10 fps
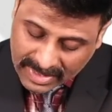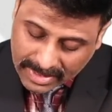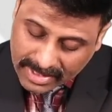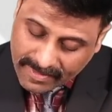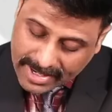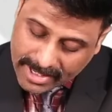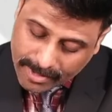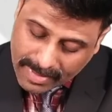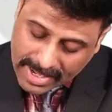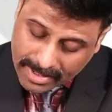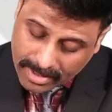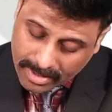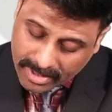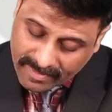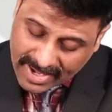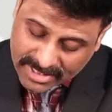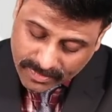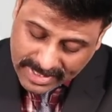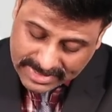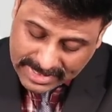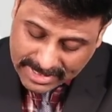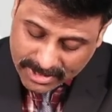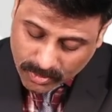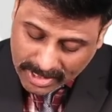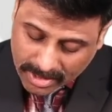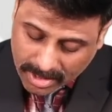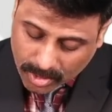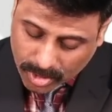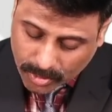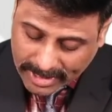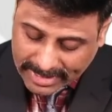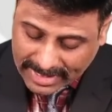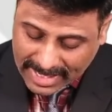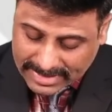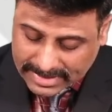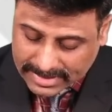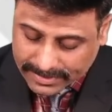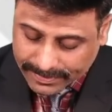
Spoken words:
divided by revised gains, that is 1 crore 20 lakhs.